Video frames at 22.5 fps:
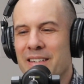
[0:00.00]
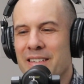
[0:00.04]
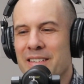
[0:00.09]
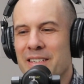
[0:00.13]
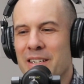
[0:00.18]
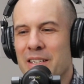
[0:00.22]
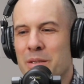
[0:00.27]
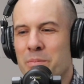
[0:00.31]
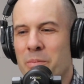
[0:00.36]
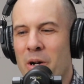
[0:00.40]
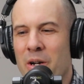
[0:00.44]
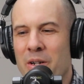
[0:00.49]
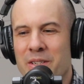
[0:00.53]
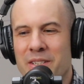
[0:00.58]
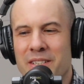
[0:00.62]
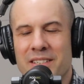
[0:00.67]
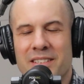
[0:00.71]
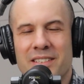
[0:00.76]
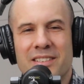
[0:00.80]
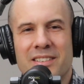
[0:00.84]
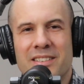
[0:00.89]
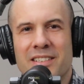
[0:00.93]
I suppose
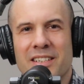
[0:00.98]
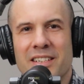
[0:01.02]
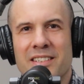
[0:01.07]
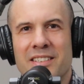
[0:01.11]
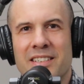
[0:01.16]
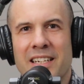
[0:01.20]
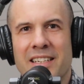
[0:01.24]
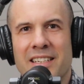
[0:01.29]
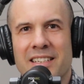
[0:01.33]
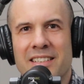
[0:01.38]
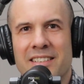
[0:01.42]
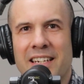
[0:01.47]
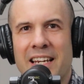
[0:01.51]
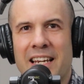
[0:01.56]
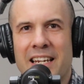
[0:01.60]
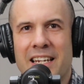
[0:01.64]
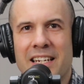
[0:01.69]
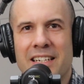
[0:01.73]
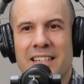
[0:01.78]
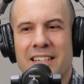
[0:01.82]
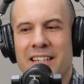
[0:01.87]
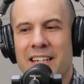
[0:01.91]
just to set the
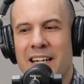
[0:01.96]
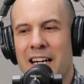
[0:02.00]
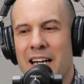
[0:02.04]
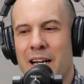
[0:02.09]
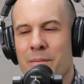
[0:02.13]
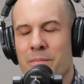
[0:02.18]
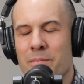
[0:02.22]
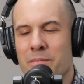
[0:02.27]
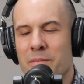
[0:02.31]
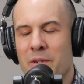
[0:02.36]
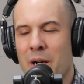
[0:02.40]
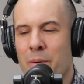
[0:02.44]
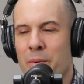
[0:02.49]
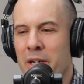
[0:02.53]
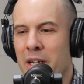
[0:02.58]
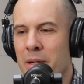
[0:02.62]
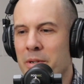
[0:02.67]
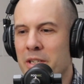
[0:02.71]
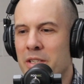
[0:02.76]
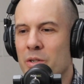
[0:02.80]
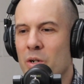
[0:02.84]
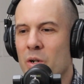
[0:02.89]
scene, we're going
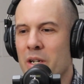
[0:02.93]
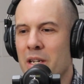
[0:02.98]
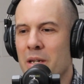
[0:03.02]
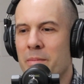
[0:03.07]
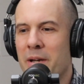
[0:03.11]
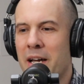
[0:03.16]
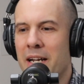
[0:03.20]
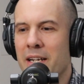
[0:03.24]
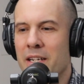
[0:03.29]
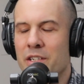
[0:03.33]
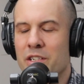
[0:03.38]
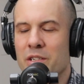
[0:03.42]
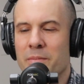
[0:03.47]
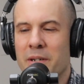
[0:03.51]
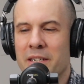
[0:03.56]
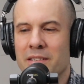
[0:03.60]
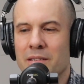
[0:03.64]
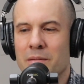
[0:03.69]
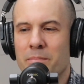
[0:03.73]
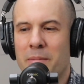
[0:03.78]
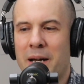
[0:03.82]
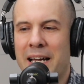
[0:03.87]
to be talking about
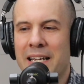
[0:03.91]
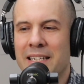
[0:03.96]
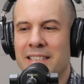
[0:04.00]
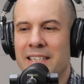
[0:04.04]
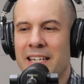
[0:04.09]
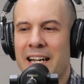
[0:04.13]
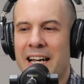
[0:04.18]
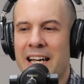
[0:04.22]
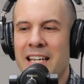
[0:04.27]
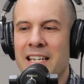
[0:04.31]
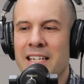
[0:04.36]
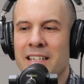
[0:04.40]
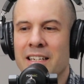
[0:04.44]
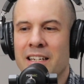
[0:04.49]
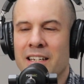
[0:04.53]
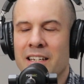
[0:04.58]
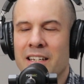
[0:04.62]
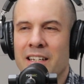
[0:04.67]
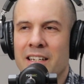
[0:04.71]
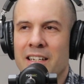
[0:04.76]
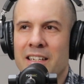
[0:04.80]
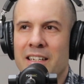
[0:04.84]
Intumescent paint today.
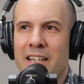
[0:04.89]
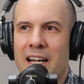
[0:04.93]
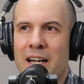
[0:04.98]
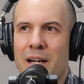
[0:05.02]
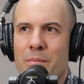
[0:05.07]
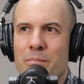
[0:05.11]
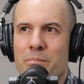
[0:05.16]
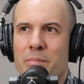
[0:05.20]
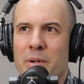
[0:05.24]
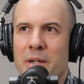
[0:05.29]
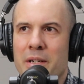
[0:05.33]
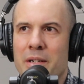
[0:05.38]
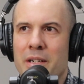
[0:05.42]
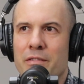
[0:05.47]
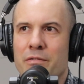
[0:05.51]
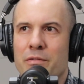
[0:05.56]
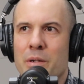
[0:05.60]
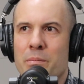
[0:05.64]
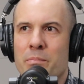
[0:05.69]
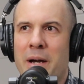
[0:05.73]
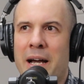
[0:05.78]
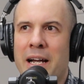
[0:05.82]
But if
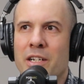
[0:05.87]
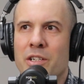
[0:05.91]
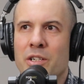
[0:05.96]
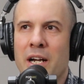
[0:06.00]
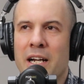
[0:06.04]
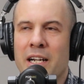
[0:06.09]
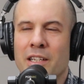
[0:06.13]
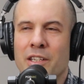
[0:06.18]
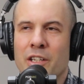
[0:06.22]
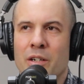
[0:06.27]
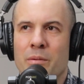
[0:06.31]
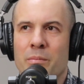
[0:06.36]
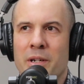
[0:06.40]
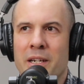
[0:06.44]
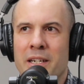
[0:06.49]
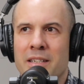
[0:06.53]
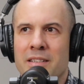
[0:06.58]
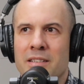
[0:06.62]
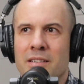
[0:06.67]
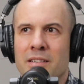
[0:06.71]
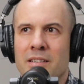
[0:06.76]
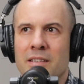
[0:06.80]
we backtrack a little
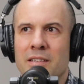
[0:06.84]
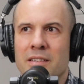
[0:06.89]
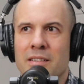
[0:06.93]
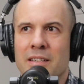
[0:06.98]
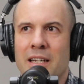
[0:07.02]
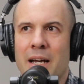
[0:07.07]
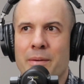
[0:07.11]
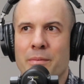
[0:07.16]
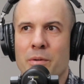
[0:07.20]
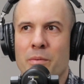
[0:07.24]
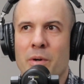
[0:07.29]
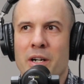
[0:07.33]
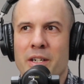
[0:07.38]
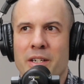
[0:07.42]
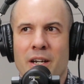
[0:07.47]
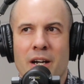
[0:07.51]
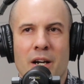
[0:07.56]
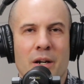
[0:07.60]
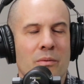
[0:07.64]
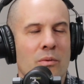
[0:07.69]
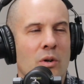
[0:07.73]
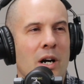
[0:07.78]
bit, we won't
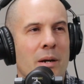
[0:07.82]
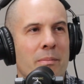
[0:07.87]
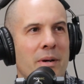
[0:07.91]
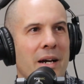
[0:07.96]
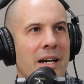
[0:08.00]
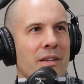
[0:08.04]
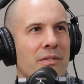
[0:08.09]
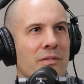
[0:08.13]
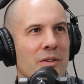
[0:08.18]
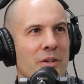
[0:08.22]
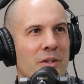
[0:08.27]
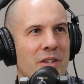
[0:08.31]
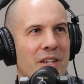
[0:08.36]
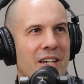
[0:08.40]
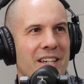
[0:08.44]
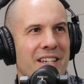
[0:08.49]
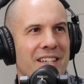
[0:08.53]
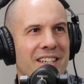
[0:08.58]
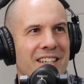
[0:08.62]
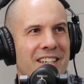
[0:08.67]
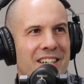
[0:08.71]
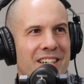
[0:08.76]
go right back through
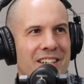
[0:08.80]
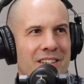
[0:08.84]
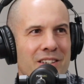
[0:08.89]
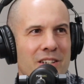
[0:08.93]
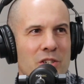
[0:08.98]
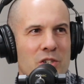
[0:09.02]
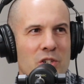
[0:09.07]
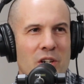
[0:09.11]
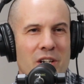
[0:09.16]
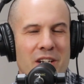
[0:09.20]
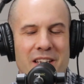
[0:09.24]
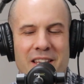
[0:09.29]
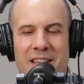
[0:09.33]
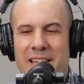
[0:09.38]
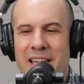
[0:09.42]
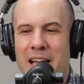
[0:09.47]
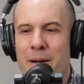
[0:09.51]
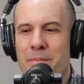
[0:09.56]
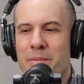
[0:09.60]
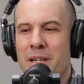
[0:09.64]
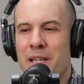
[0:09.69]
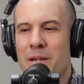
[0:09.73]
the journey of the
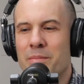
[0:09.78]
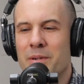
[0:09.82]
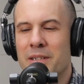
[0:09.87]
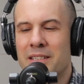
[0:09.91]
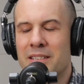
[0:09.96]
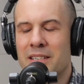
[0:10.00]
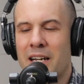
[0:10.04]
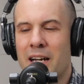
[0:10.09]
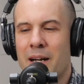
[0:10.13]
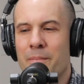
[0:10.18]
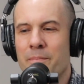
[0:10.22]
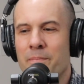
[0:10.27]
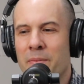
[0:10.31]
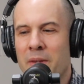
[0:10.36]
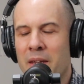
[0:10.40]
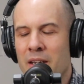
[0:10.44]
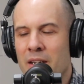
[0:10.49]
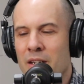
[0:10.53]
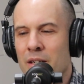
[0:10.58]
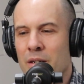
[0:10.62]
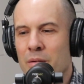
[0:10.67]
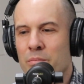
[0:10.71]
company, but
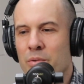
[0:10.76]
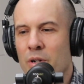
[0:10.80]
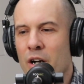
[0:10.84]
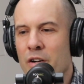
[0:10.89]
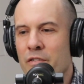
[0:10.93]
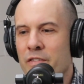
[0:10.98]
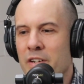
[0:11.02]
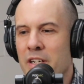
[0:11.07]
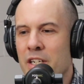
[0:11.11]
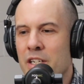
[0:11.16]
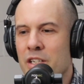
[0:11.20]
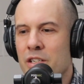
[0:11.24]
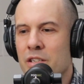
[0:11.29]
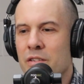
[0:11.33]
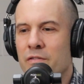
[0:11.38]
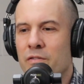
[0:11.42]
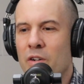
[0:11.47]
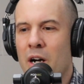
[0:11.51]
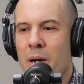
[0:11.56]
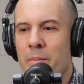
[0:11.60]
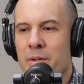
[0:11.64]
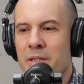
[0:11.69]
PROFINISH
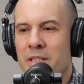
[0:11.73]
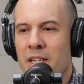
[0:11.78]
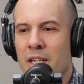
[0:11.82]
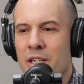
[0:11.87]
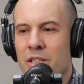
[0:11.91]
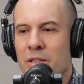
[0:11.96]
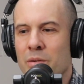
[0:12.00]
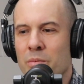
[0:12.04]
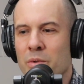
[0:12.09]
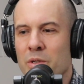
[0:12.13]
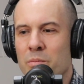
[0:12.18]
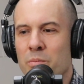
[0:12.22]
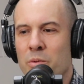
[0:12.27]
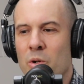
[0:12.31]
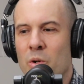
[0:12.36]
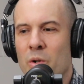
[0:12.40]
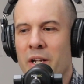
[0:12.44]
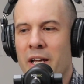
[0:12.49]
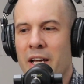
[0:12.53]
Fire Protection was born